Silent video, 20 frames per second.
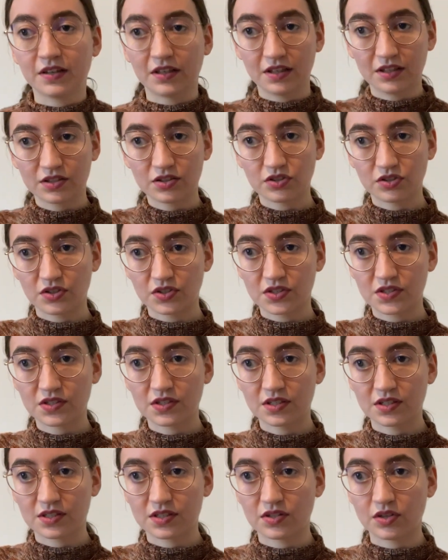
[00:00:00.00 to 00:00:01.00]
It's just
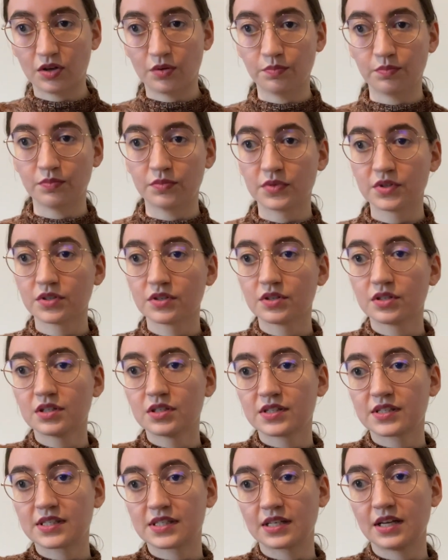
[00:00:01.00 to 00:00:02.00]
some
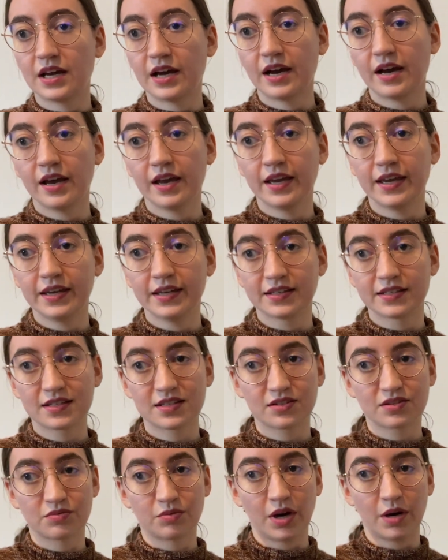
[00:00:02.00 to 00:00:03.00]
slight
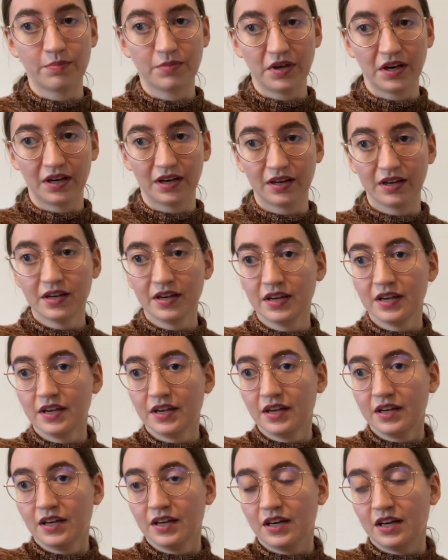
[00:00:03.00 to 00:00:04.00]
striping
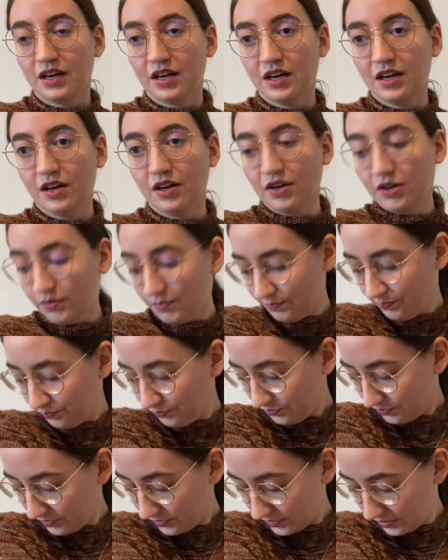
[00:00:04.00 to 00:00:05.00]

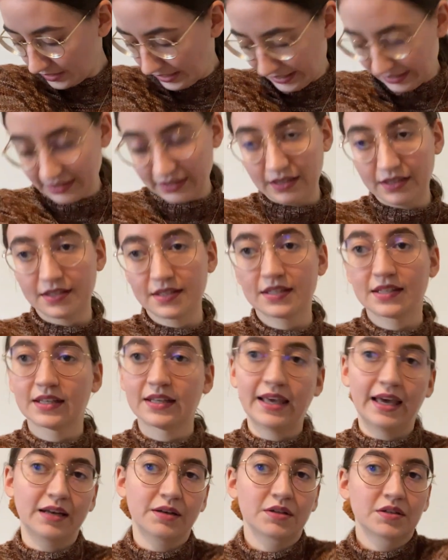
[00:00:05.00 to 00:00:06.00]
that does
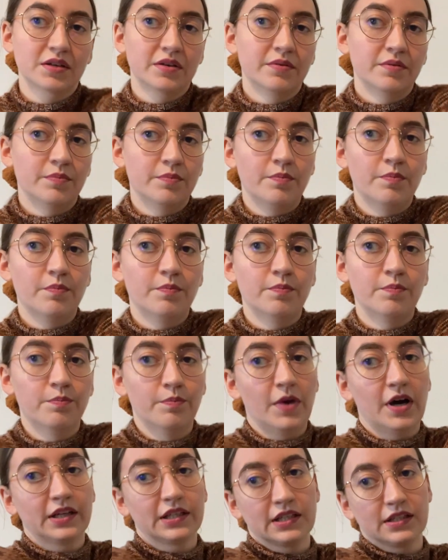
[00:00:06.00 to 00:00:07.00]
get
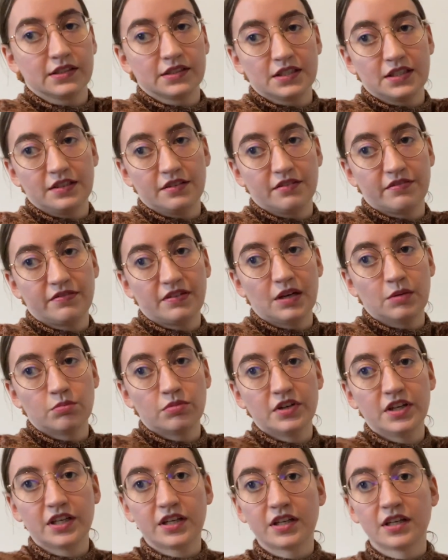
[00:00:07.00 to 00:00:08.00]
muddled in the
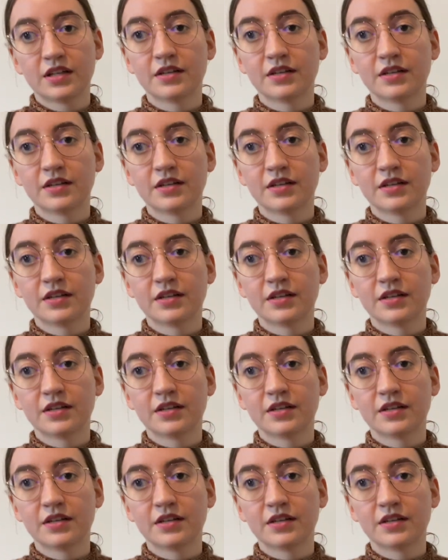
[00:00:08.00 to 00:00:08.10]
fabric.